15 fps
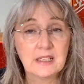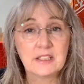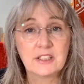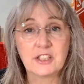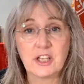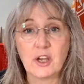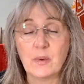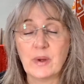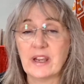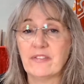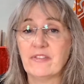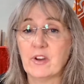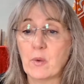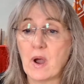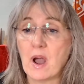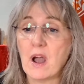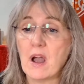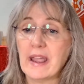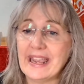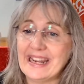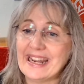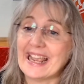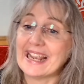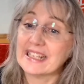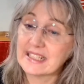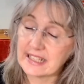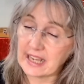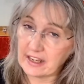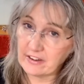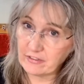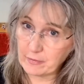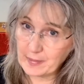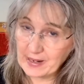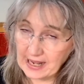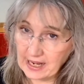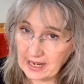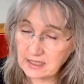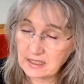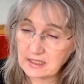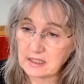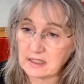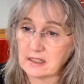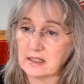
So if you are in a safe place,